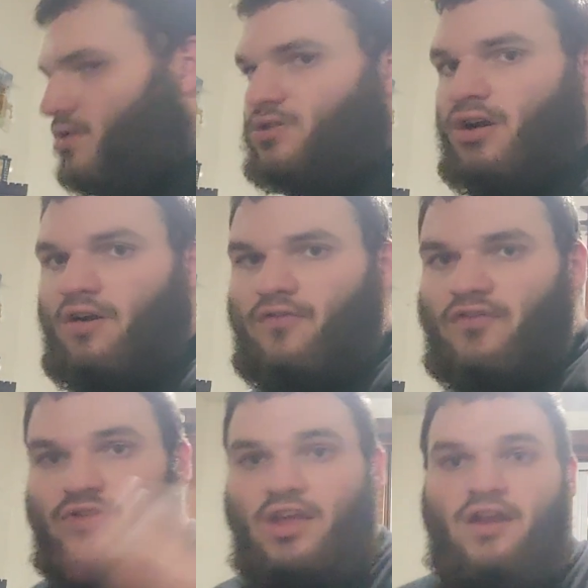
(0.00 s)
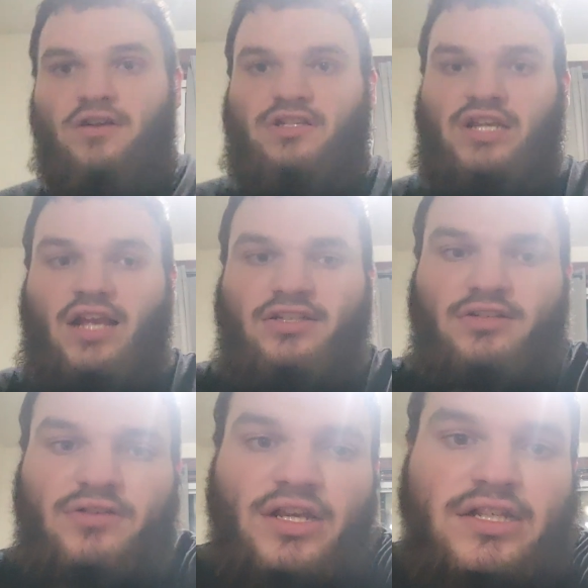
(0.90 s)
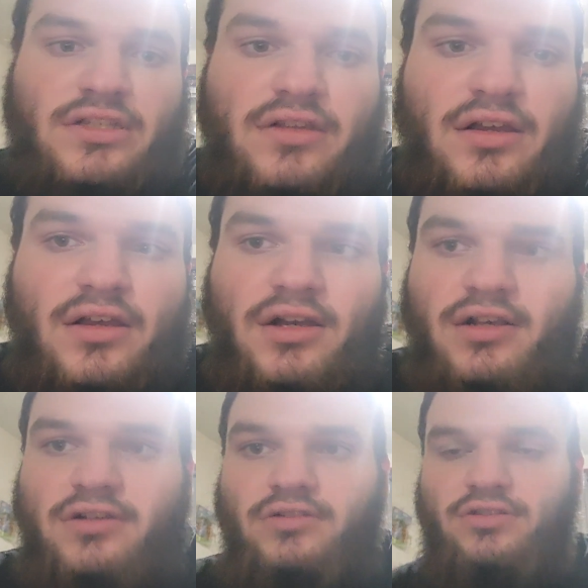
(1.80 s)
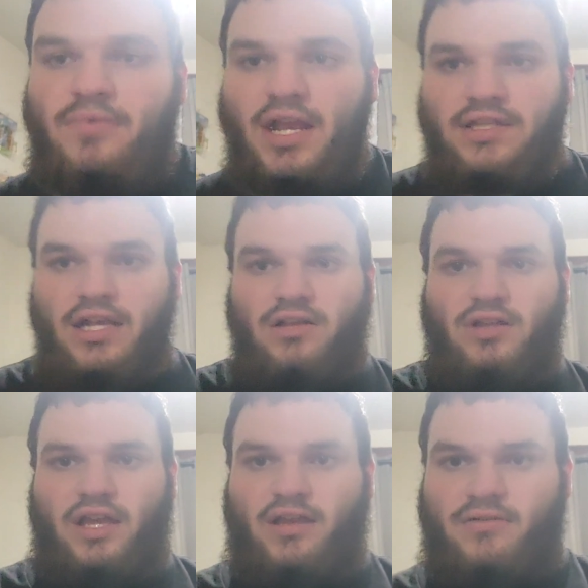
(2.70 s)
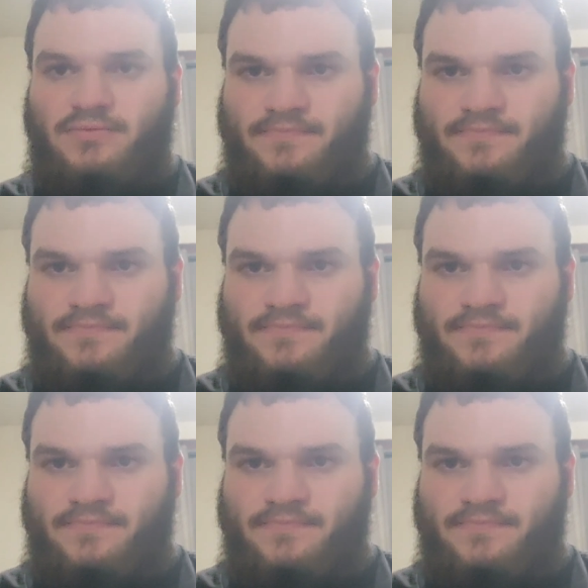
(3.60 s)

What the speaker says: so for their accessories, so basically,